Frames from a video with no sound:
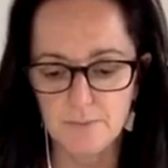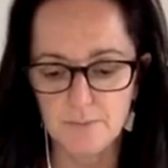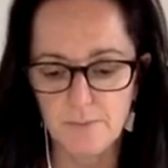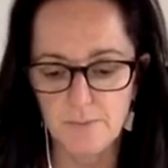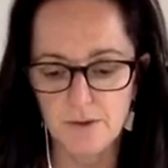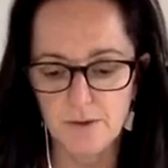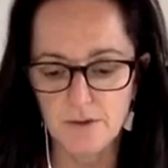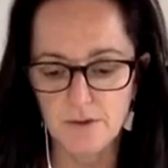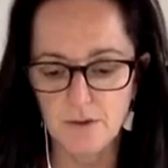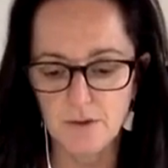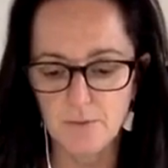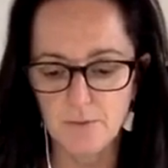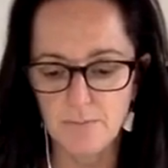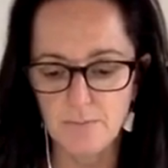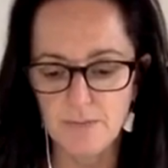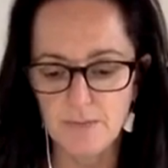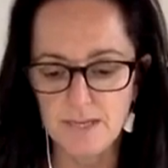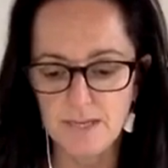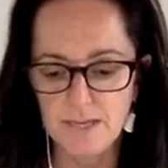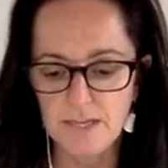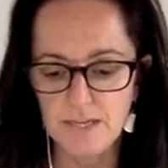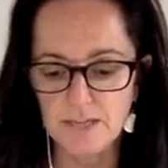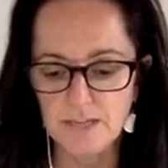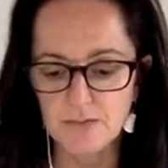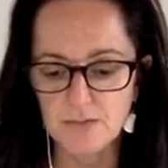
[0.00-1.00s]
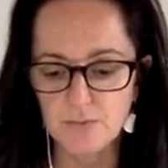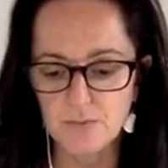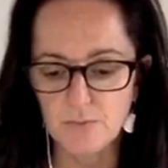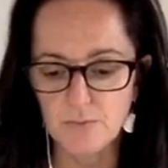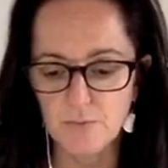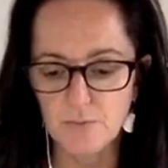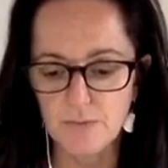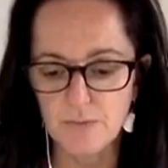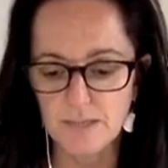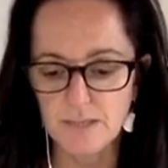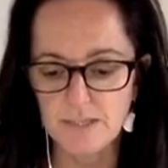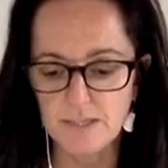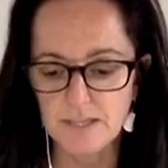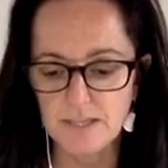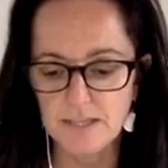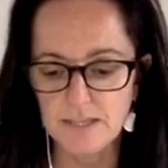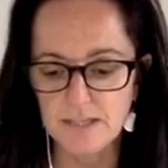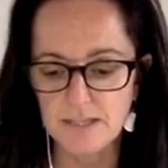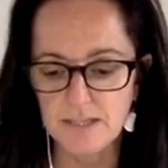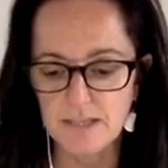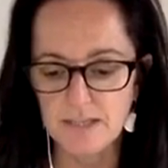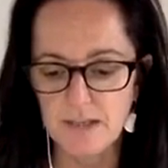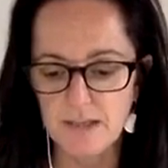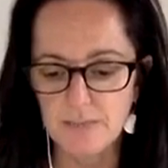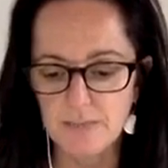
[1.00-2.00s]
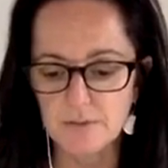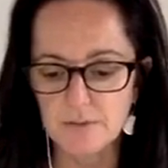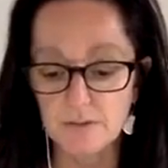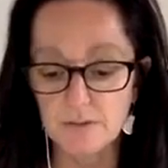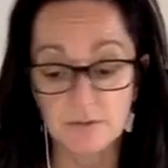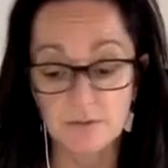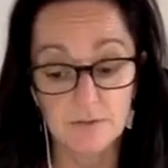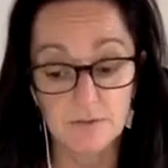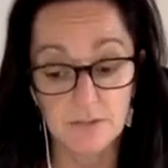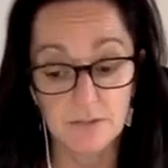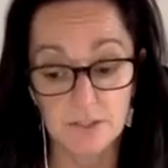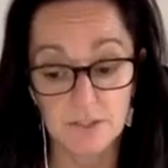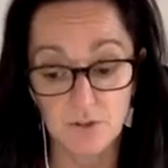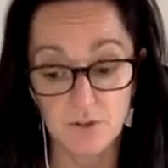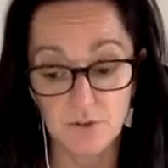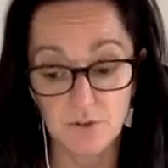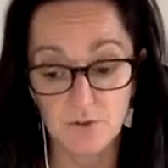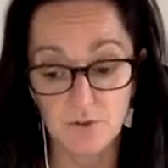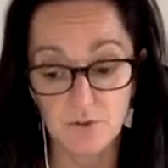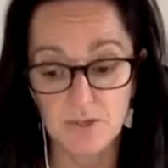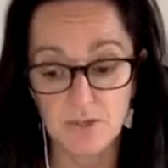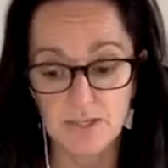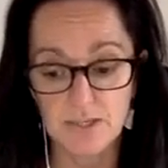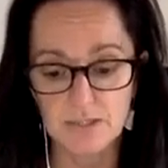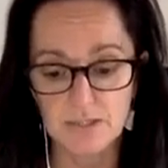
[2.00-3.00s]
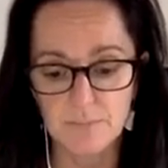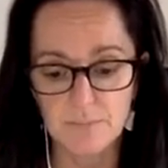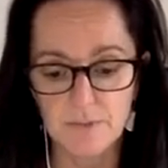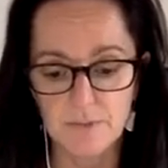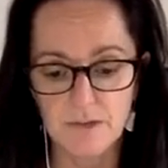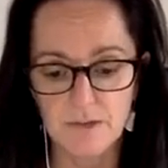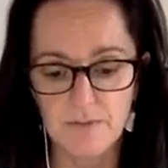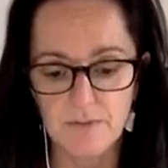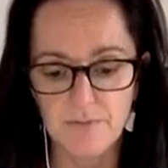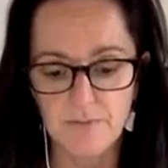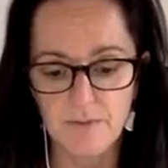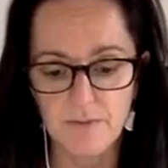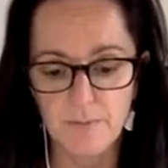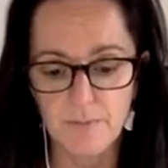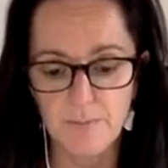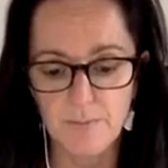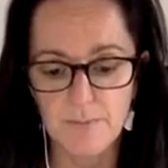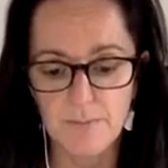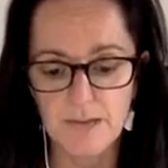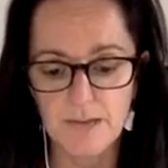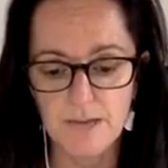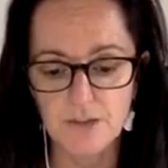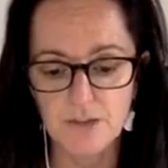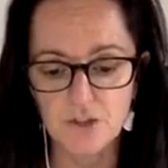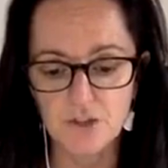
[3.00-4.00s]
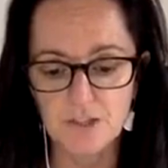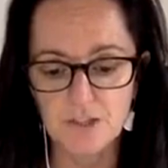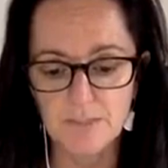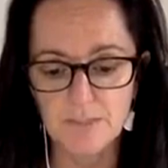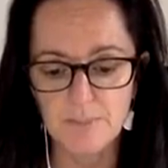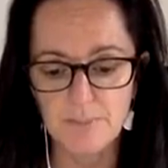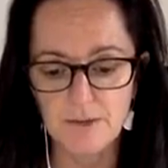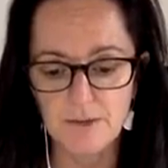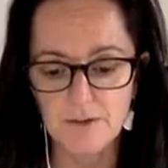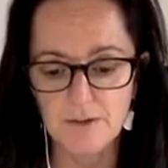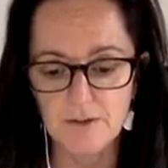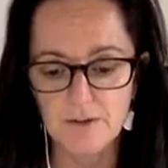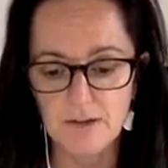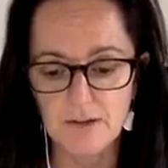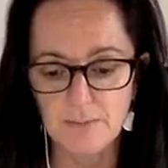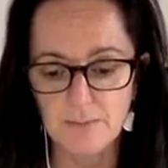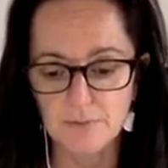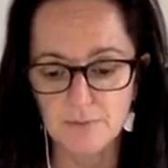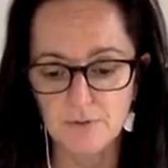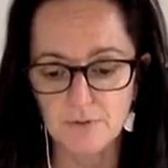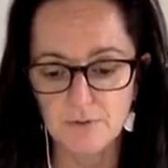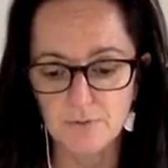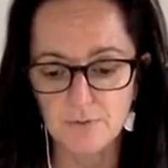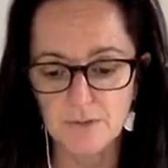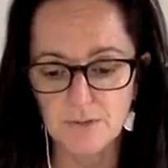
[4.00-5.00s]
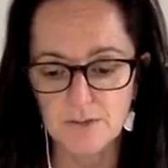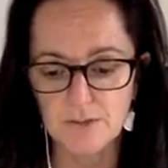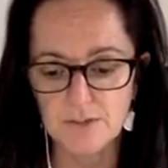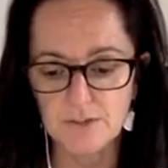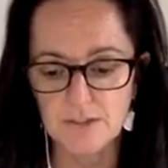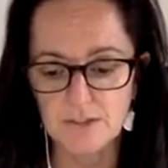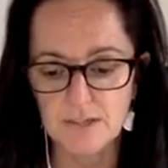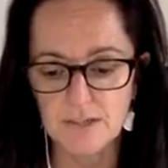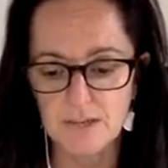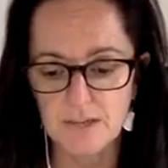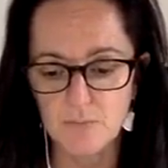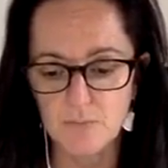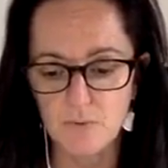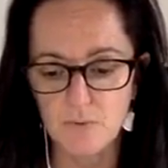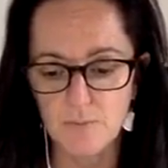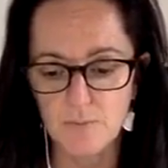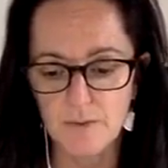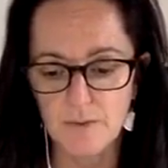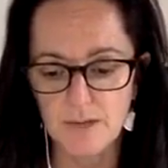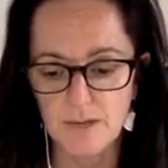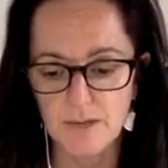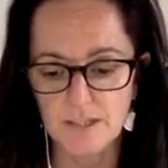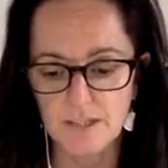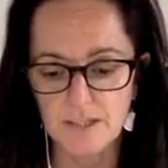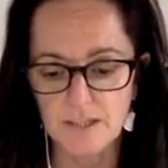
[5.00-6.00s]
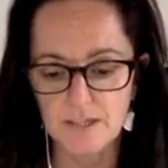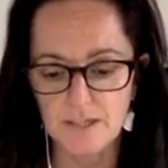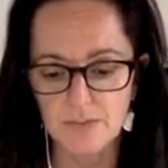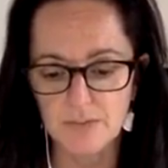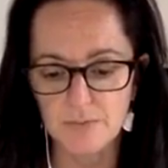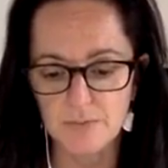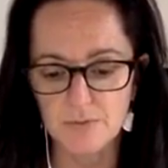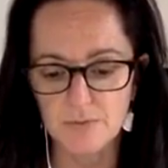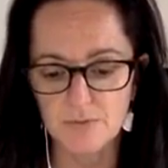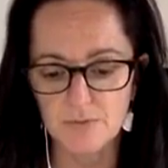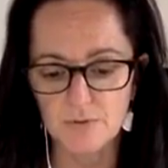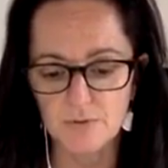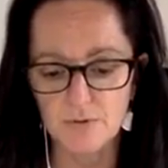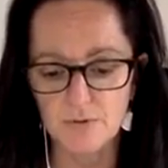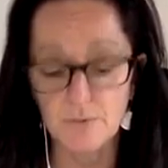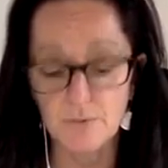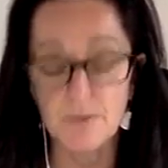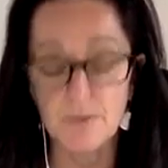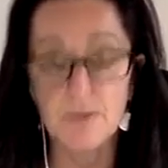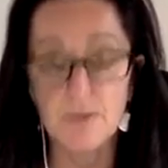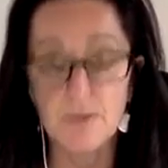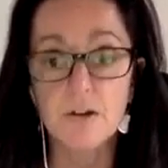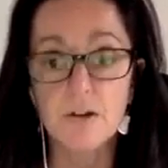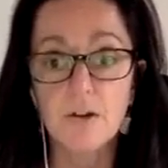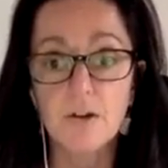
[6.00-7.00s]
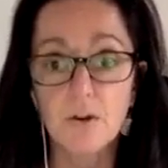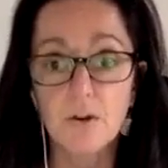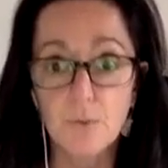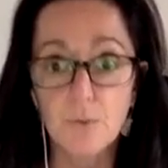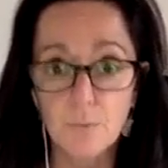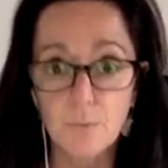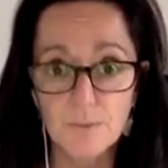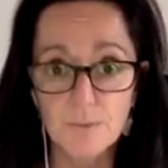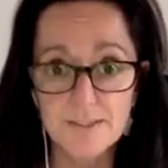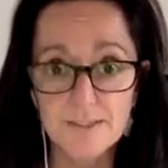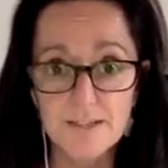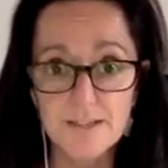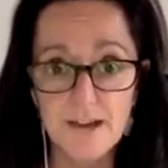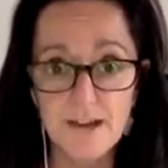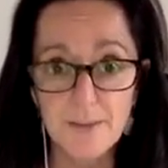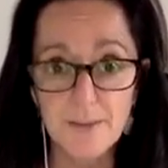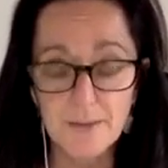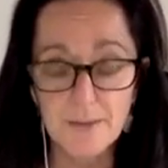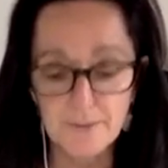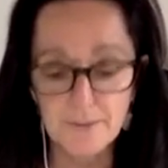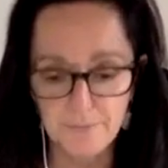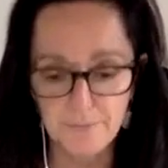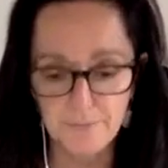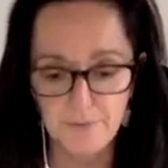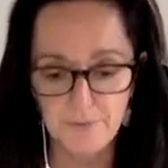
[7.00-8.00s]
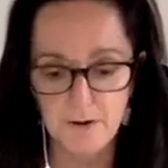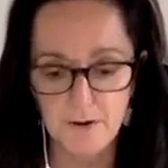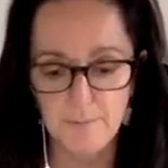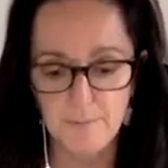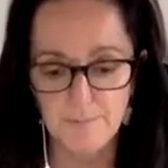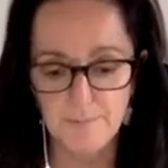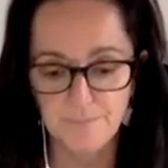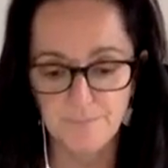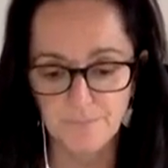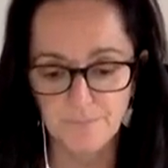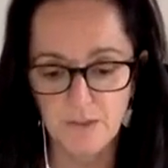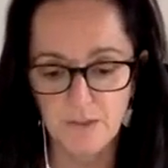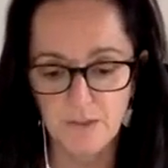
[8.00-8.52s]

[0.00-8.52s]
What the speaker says: By no means were my days absolutely joyous, but I felt marginally better and able to understand where my attachment trauma was coming from